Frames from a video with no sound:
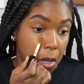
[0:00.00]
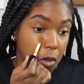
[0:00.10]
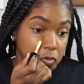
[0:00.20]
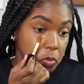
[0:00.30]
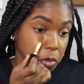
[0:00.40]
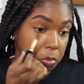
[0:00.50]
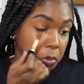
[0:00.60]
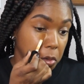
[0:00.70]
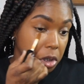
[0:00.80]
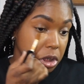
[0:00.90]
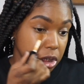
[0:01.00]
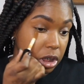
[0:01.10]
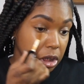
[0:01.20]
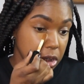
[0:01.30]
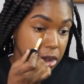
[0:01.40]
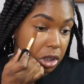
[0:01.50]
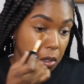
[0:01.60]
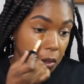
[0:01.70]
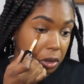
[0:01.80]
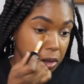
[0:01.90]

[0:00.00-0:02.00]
affordable concealers on